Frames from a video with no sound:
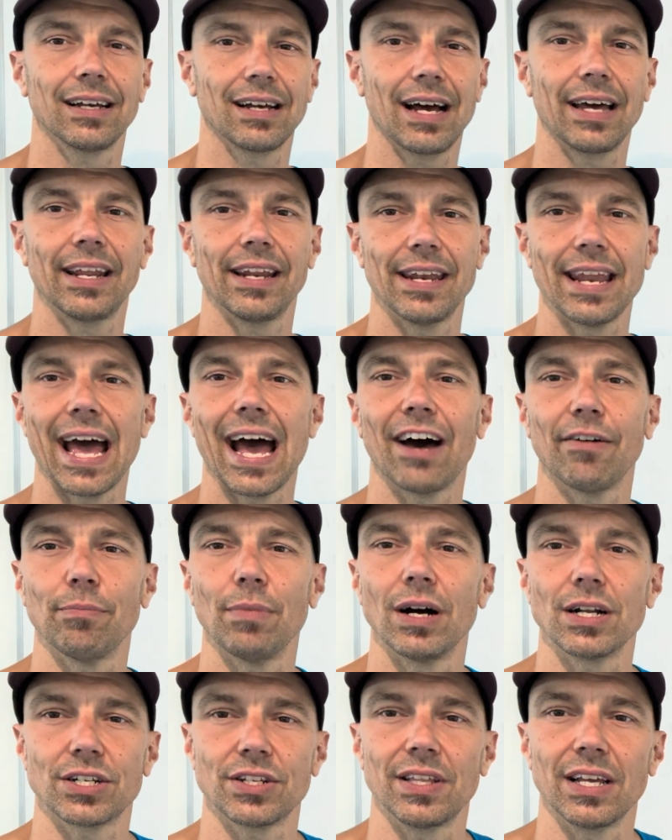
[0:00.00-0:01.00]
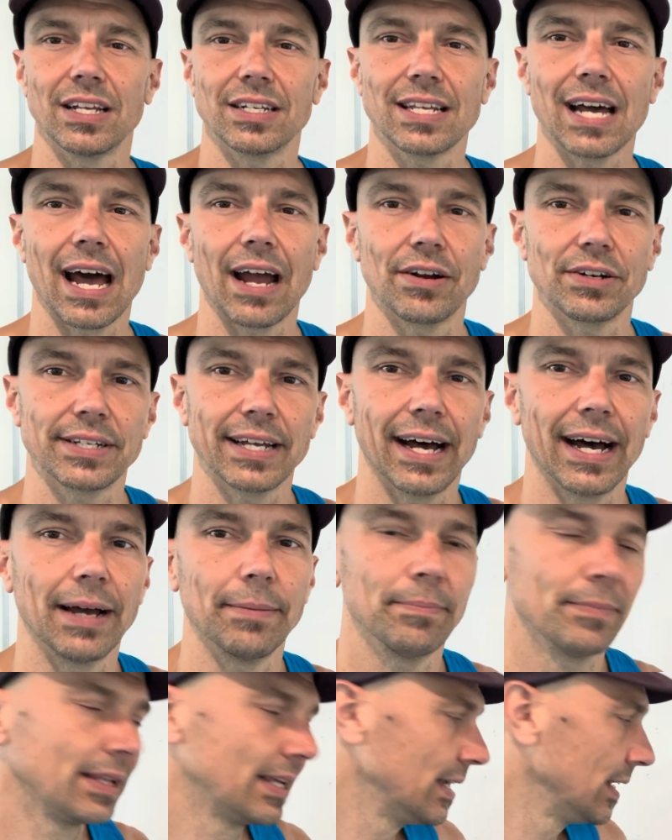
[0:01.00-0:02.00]
I didn't have much the entire
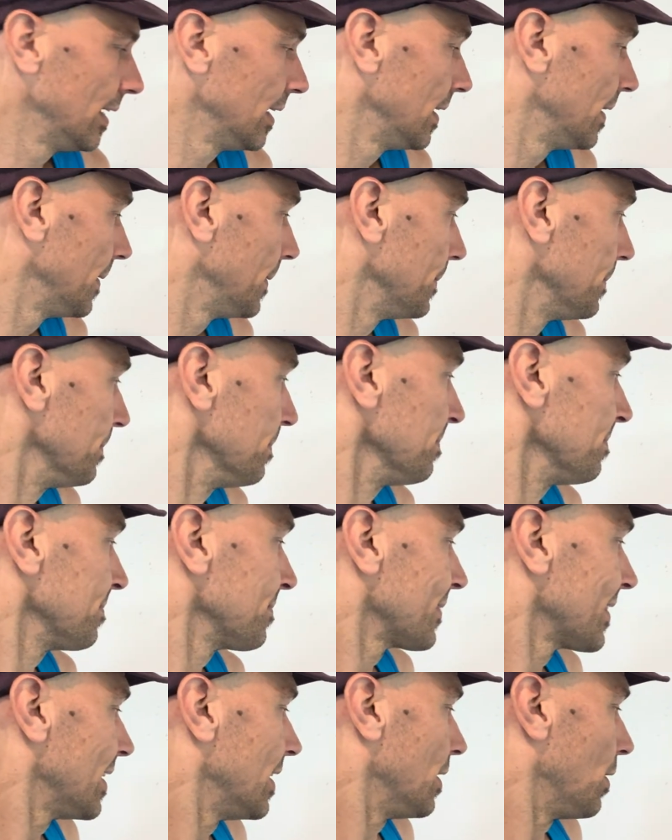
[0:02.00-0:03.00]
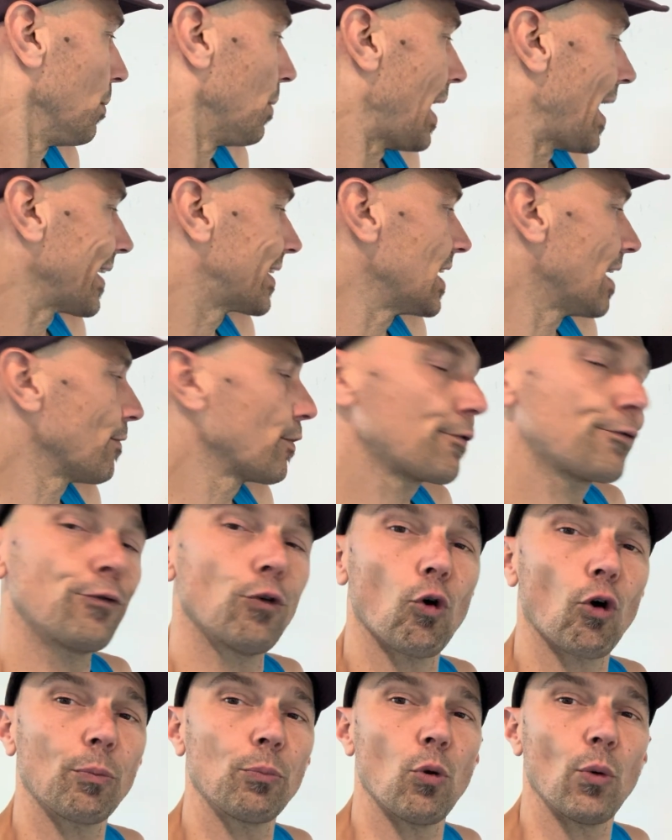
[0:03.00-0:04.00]
time. I covered
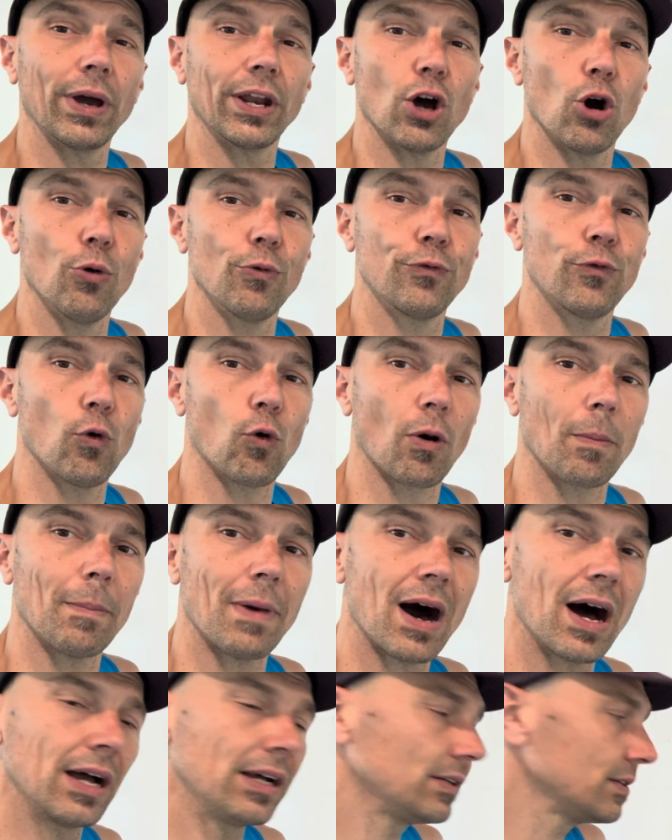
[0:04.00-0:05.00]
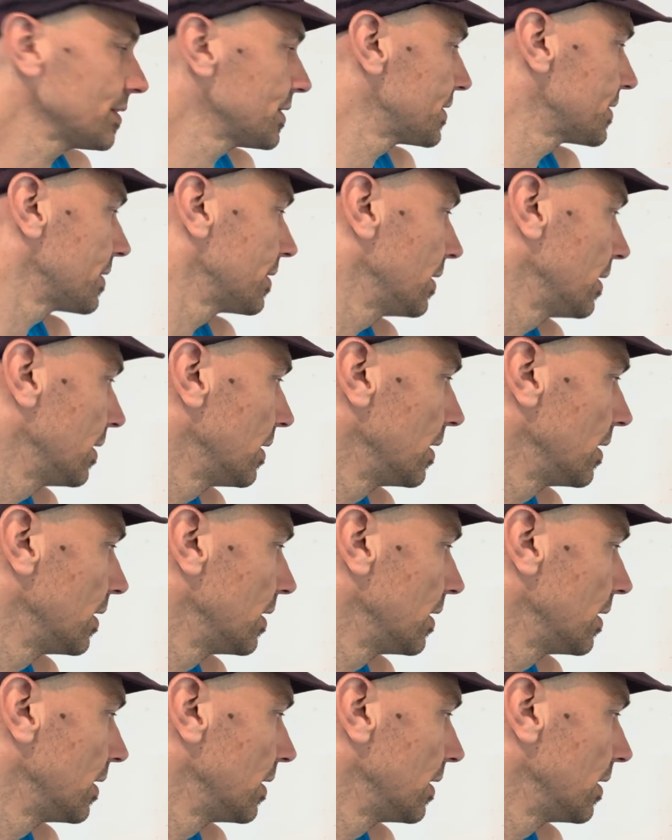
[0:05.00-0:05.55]
4.04 miles